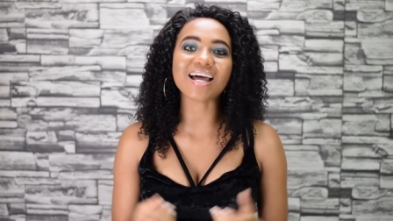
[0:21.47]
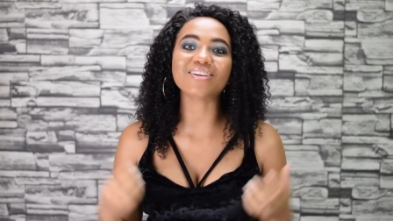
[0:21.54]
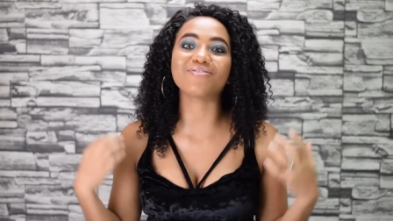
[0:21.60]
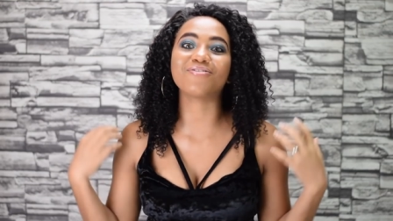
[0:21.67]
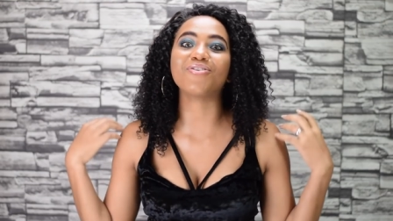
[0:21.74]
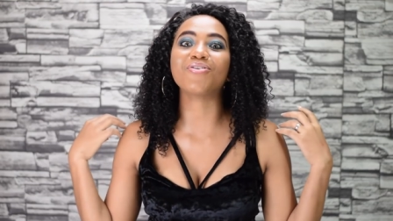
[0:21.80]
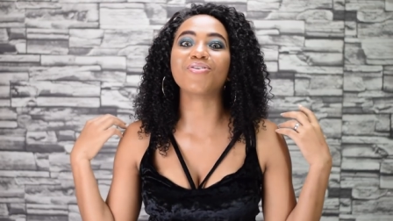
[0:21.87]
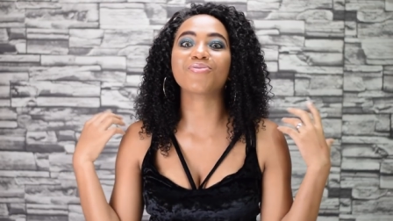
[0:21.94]
And
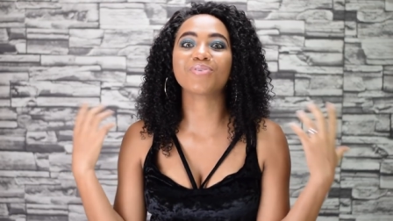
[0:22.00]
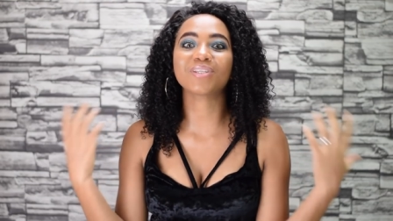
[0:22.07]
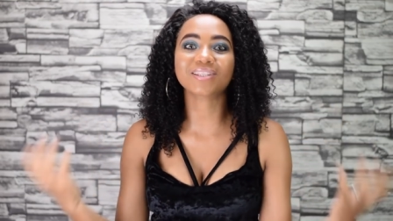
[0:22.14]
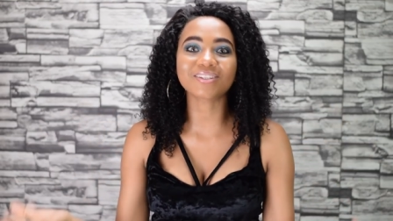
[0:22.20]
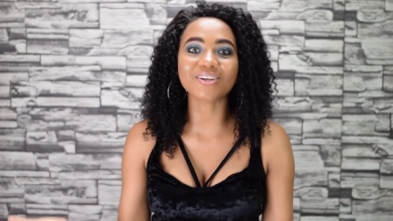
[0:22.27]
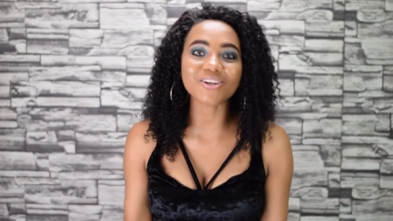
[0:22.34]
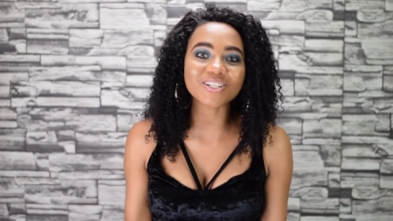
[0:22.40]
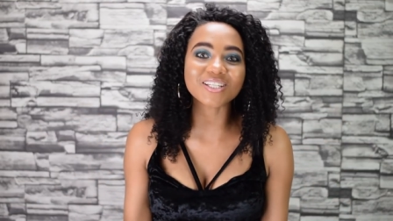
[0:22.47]
if you're a
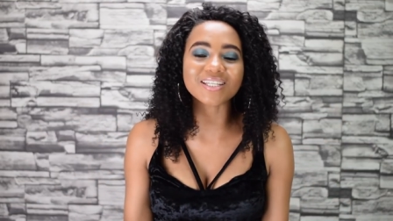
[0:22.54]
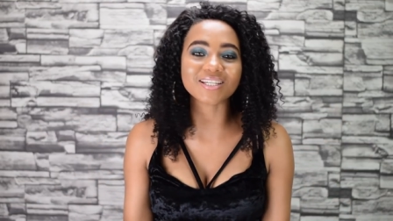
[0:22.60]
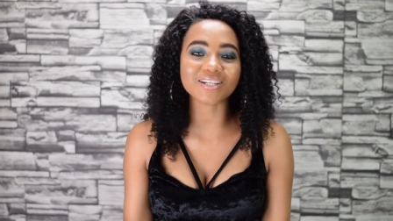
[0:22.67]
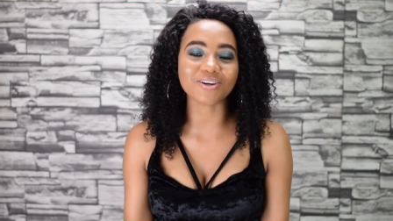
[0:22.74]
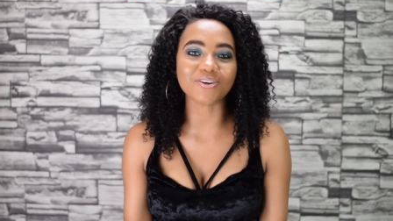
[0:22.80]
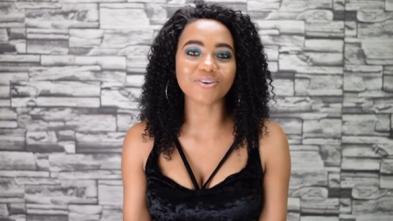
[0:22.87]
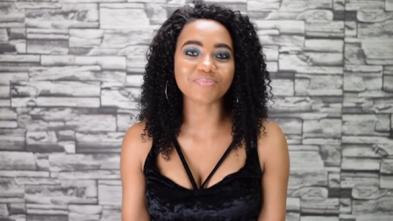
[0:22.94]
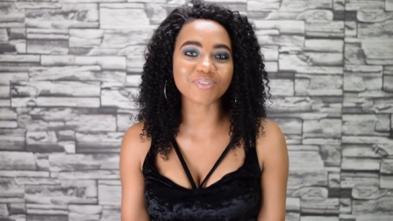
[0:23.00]
returning
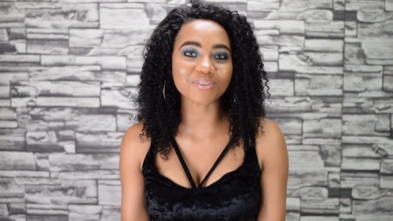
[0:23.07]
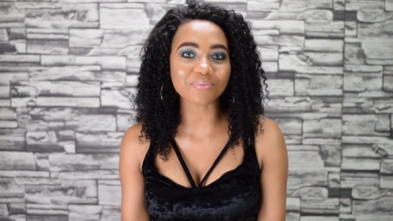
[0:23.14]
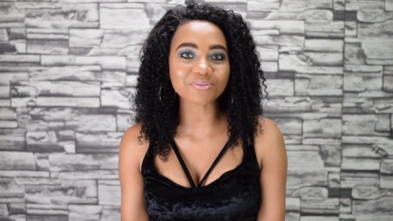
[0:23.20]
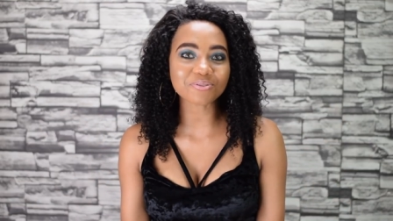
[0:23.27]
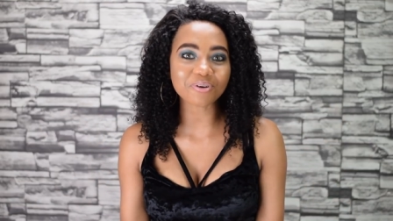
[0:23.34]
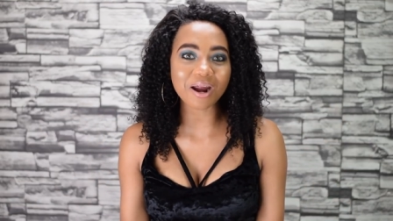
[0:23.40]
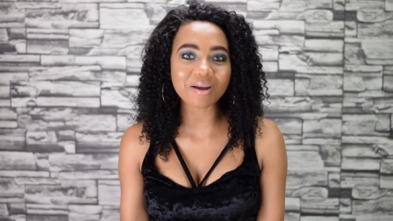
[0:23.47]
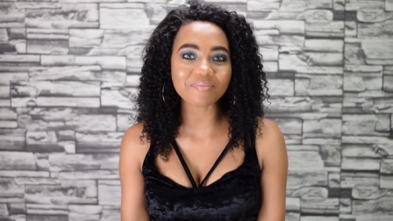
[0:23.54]
um,
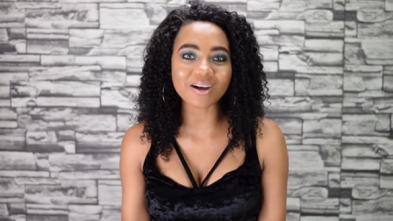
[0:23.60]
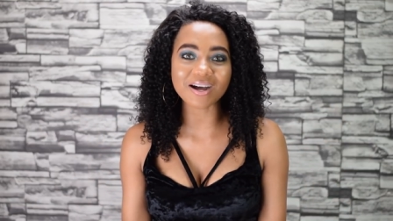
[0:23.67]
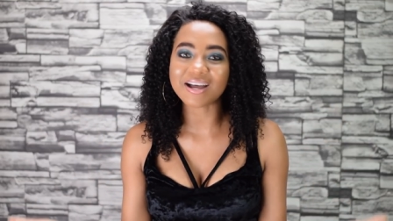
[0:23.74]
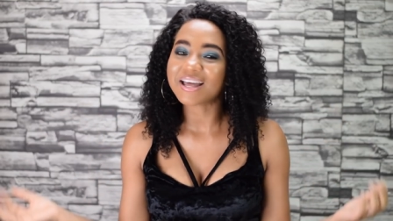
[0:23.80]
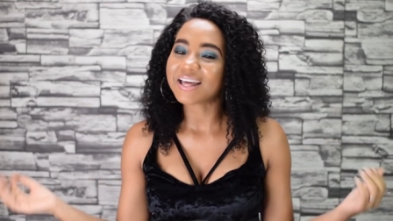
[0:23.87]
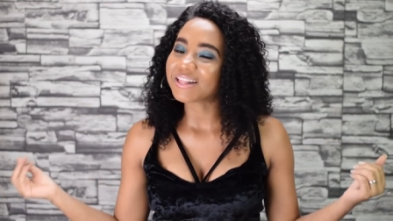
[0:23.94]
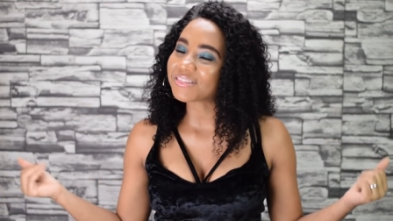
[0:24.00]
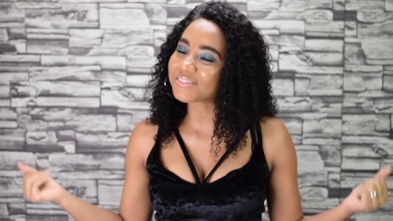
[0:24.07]
subscriber,
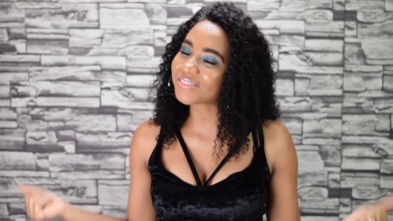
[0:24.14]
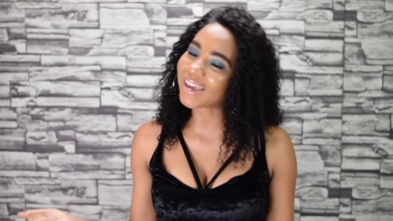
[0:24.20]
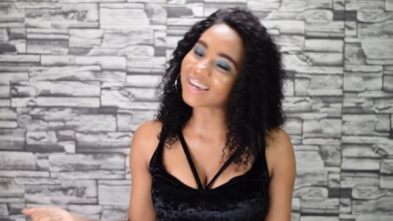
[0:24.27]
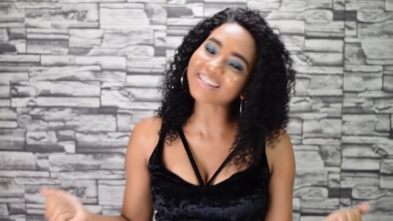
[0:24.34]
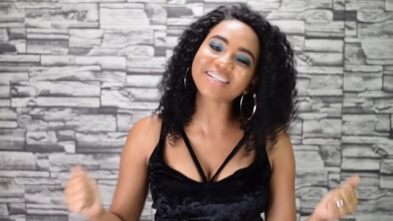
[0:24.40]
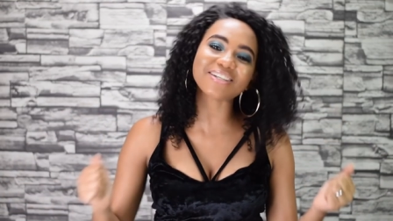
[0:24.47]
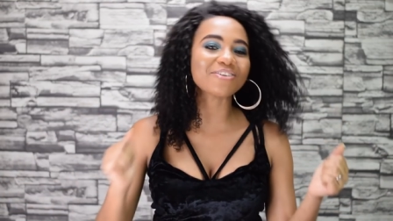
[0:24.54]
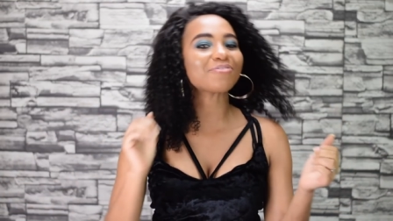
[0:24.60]

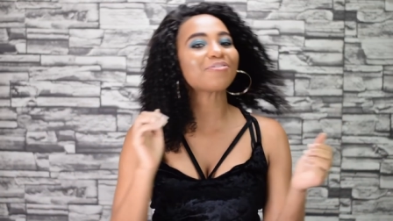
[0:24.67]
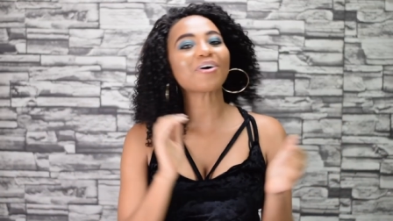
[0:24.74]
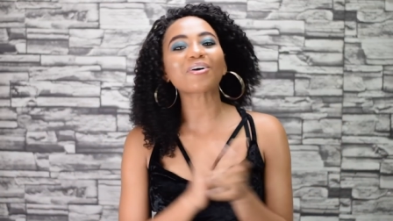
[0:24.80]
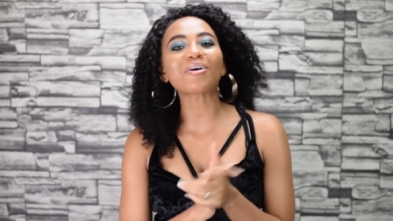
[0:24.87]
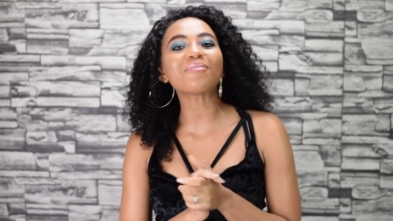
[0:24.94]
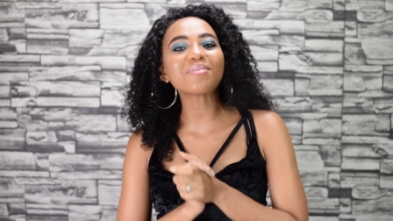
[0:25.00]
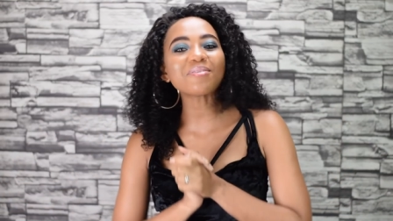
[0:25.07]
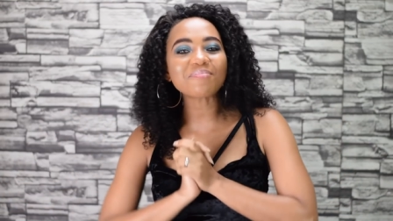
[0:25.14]
thank you for
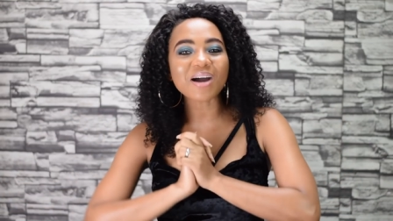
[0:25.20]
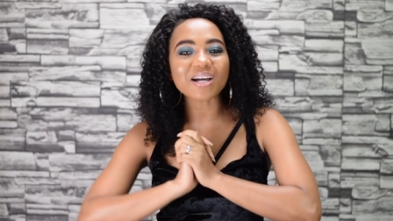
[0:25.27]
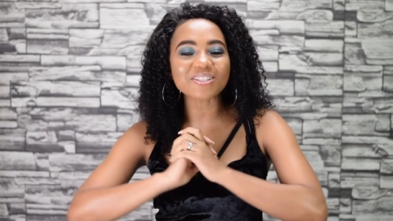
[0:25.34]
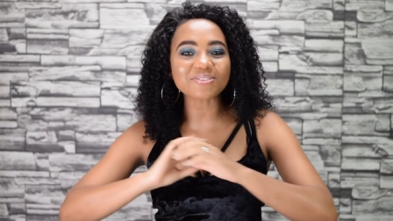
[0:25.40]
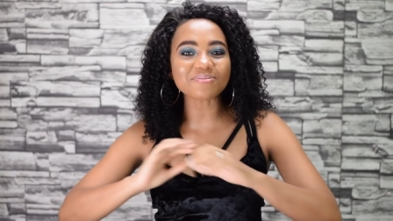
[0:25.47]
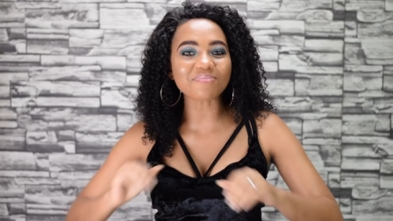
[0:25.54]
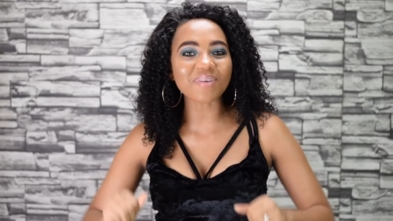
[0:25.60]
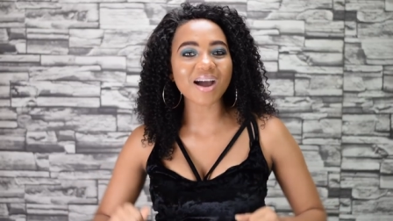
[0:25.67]
coming back
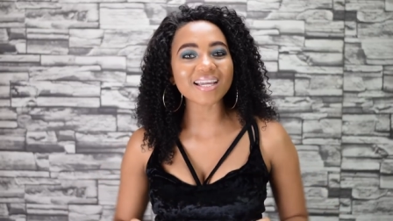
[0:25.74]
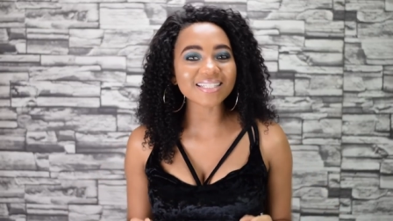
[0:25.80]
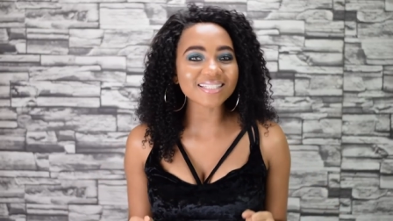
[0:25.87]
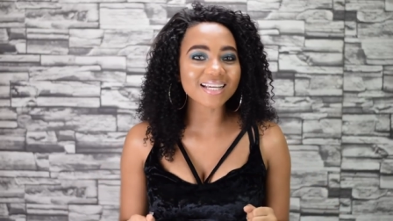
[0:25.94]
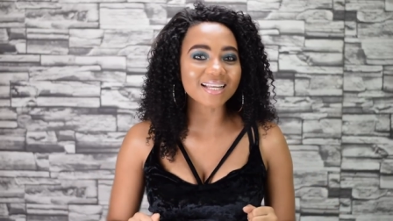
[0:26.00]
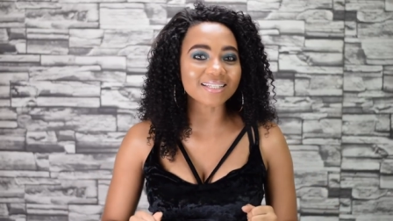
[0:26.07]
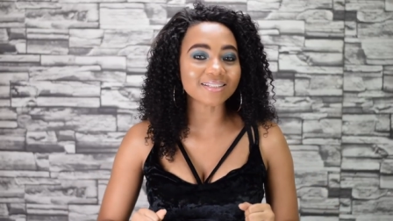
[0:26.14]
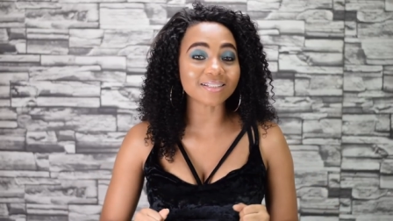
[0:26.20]
to my
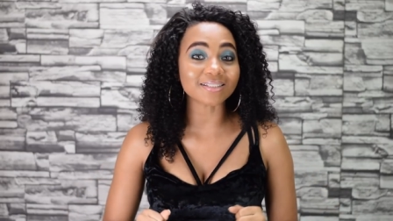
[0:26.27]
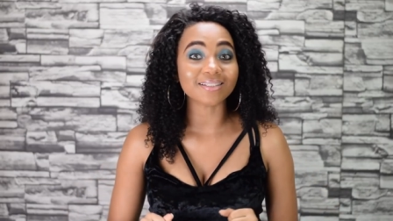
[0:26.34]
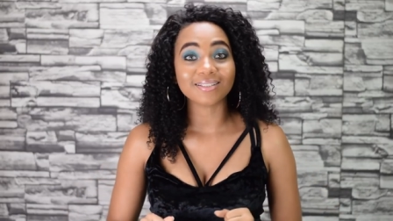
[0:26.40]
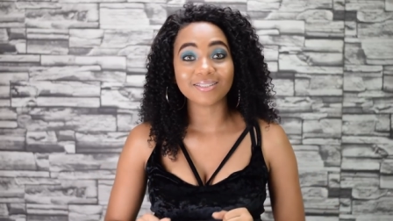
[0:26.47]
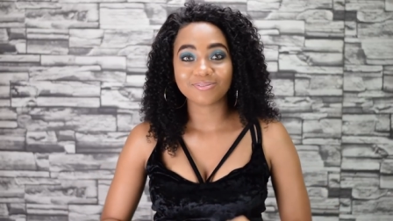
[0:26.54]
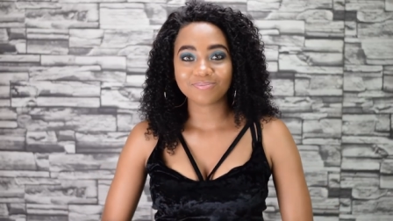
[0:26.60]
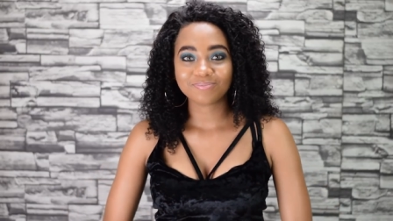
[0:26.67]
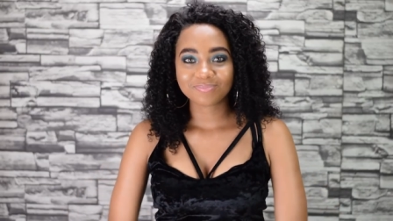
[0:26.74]
channel.
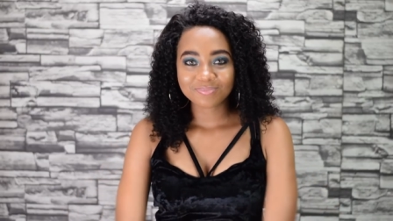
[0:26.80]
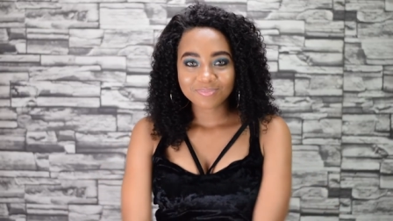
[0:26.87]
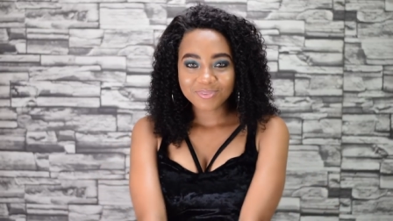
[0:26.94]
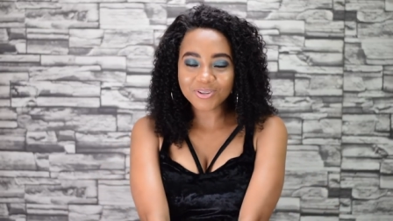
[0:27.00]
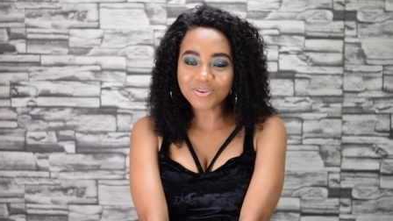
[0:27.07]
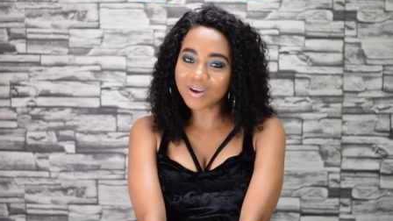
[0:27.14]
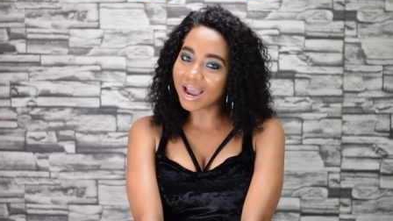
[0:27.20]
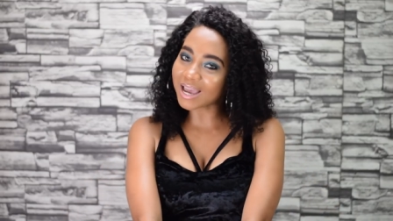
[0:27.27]

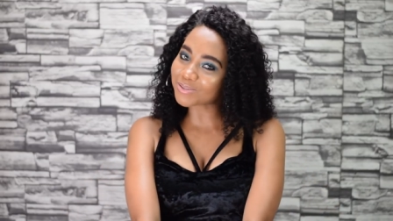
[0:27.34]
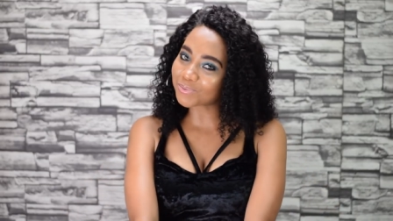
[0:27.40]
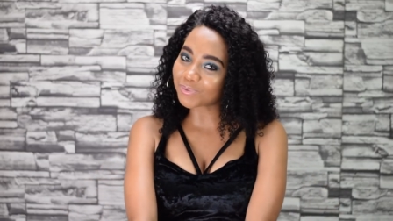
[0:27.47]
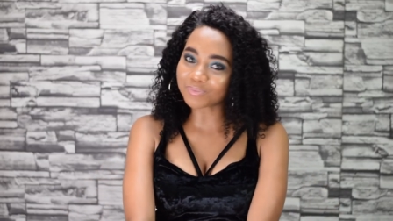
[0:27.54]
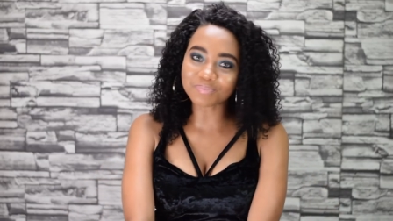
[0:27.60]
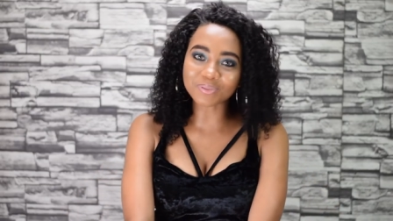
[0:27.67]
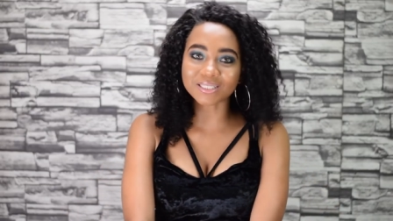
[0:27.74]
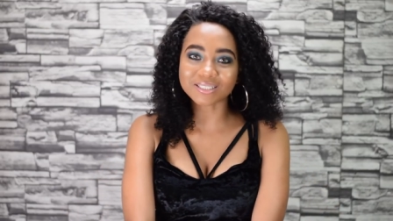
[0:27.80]
You guys
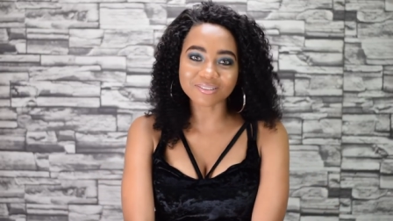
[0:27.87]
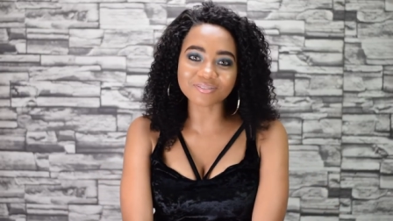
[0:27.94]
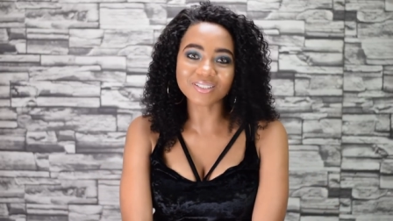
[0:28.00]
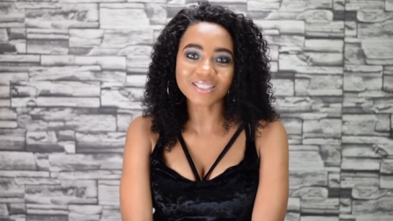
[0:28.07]
wouldn't believe